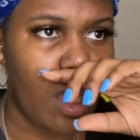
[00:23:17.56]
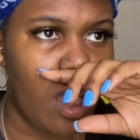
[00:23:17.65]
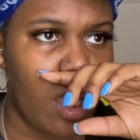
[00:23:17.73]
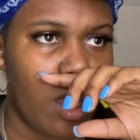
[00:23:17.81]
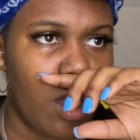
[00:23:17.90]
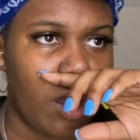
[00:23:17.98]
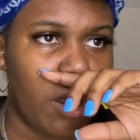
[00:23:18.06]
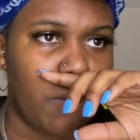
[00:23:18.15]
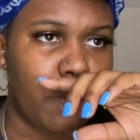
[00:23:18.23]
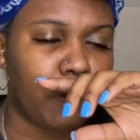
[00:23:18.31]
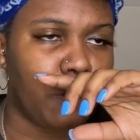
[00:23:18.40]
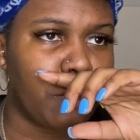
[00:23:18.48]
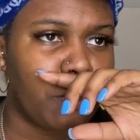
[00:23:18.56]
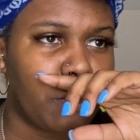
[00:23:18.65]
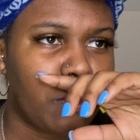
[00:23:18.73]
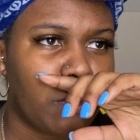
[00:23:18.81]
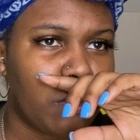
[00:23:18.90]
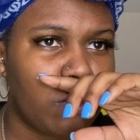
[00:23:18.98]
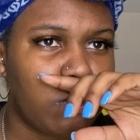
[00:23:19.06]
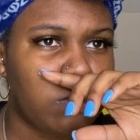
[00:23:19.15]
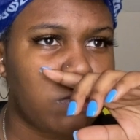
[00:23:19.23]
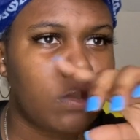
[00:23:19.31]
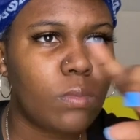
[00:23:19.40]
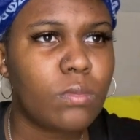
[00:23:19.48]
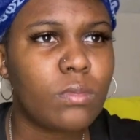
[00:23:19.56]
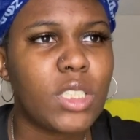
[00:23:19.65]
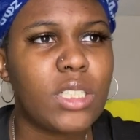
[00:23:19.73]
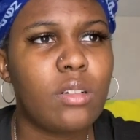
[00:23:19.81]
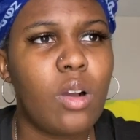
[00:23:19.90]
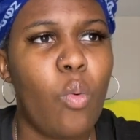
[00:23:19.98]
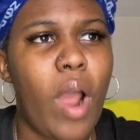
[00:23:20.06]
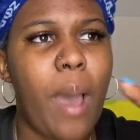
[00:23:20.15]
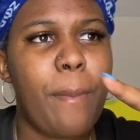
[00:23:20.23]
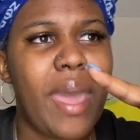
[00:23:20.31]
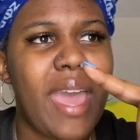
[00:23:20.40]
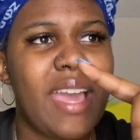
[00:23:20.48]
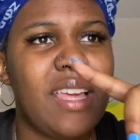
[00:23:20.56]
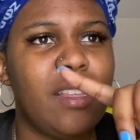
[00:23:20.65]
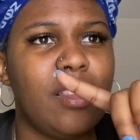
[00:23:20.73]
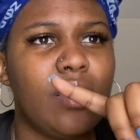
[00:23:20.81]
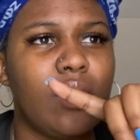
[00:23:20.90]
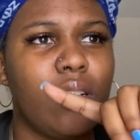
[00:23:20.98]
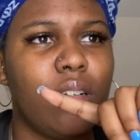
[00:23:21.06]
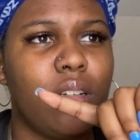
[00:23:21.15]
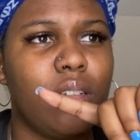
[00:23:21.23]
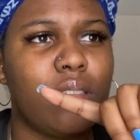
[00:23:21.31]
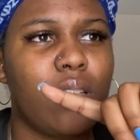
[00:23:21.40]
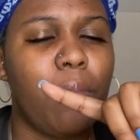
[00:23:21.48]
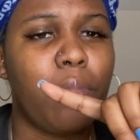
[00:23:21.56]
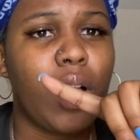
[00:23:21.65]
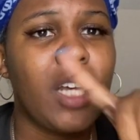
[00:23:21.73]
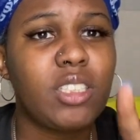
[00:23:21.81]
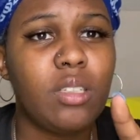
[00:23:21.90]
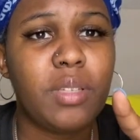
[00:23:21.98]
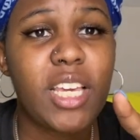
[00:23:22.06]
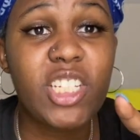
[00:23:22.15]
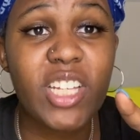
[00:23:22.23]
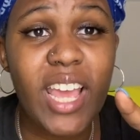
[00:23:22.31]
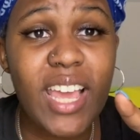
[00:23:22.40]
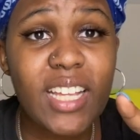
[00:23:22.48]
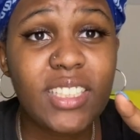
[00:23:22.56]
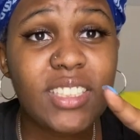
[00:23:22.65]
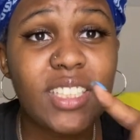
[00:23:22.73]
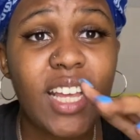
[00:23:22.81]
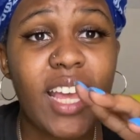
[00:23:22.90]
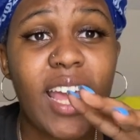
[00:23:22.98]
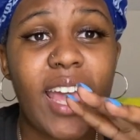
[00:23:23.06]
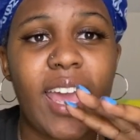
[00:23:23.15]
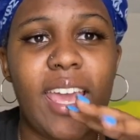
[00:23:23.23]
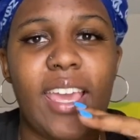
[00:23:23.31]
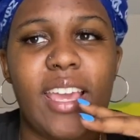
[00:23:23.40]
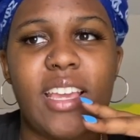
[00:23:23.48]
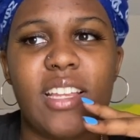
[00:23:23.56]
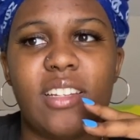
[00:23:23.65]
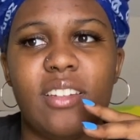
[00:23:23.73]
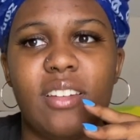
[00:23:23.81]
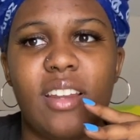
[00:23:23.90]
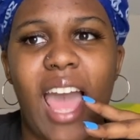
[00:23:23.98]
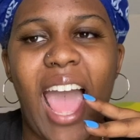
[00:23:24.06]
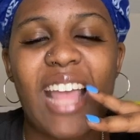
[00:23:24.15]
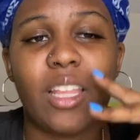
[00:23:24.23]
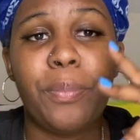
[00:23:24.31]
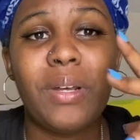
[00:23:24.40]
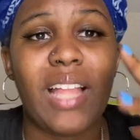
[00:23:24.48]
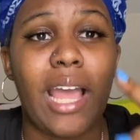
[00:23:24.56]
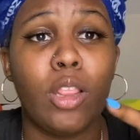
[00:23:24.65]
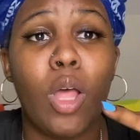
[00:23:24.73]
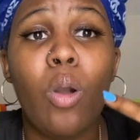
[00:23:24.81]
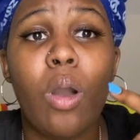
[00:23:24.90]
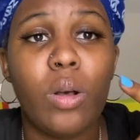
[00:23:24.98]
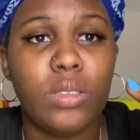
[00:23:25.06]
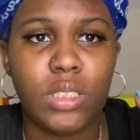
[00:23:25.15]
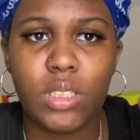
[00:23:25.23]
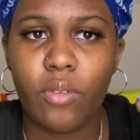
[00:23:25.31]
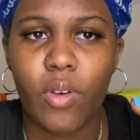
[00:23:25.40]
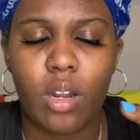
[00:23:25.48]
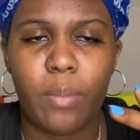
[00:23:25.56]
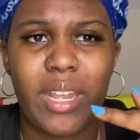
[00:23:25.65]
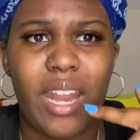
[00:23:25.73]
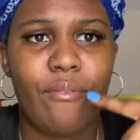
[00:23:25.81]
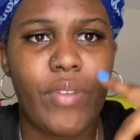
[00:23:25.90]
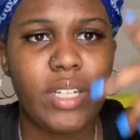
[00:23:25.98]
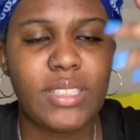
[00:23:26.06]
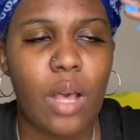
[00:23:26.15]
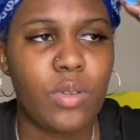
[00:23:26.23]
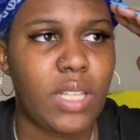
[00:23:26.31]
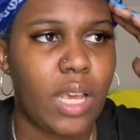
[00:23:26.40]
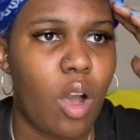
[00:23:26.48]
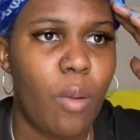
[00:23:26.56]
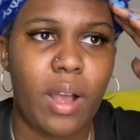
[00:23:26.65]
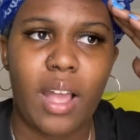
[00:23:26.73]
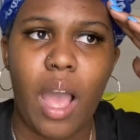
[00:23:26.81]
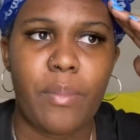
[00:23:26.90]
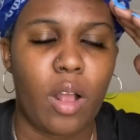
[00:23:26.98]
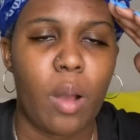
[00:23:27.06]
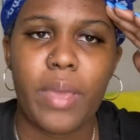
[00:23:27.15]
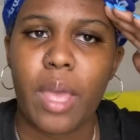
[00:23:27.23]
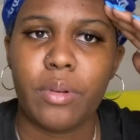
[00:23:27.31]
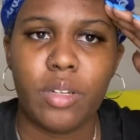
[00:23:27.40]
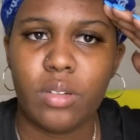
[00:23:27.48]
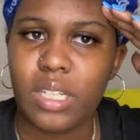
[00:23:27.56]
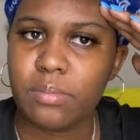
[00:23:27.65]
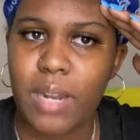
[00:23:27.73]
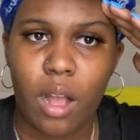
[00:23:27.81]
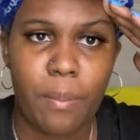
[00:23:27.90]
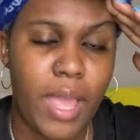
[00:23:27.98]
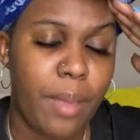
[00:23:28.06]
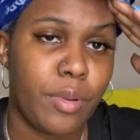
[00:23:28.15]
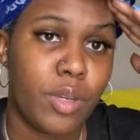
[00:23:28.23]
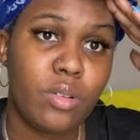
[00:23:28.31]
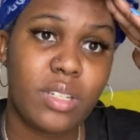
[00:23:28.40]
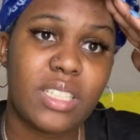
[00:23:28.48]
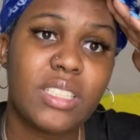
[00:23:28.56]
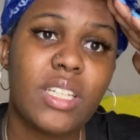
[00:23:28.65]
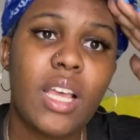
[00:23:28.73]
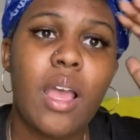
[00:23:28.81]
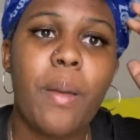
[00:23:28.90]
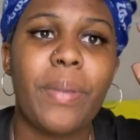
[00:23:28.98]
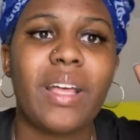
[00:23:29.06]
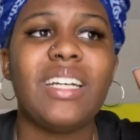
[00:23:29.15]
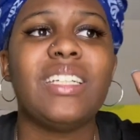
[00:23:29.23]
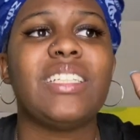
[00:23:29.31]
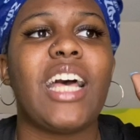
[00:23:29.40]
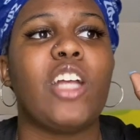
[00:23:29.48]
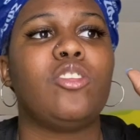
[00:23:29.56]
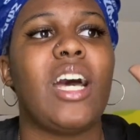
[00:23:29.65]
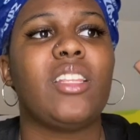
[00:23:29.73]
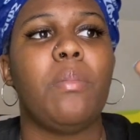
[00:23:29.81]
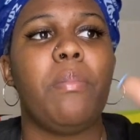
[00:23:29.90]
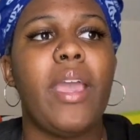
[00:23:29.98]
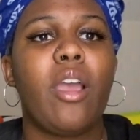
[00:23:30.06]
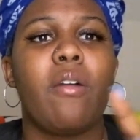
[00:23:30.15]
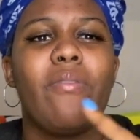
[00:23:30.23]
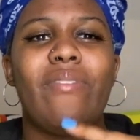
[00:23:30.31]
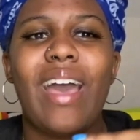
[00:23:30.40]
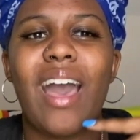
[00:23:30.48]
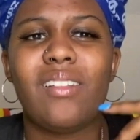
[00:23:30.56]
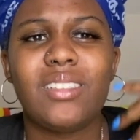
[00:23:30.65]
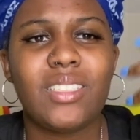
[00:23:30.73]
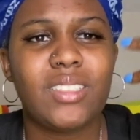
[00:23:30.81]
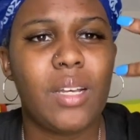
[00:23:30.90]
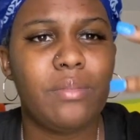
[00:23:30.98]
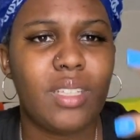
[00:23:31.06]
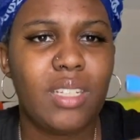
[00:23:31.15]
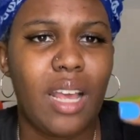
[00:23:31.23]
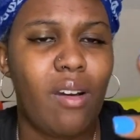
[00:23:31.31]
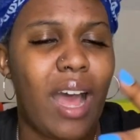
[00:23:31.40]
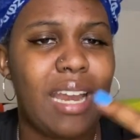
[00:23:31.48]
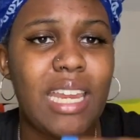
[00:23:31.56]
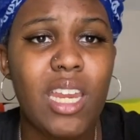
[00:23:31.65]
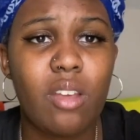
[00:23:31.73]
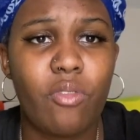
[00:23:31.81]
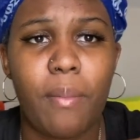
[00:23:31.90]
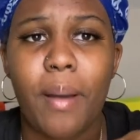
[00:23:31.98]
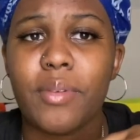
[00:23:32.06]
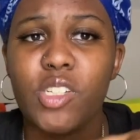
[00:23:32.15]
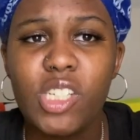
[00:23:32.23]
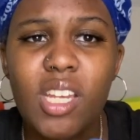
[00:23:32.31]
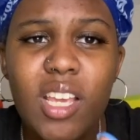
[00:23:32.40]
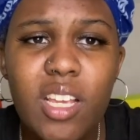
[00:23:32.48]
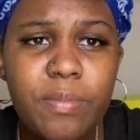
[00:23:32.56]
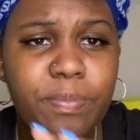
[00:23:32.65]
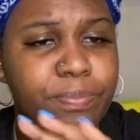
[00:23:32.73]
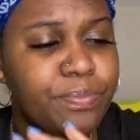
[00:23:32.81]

some custom keychains. And I had to put like logos and stuff on them. And at first I was like, oh my God, I'm not going to be able to do this. Because I tried to make her file into something that I needed for my machine.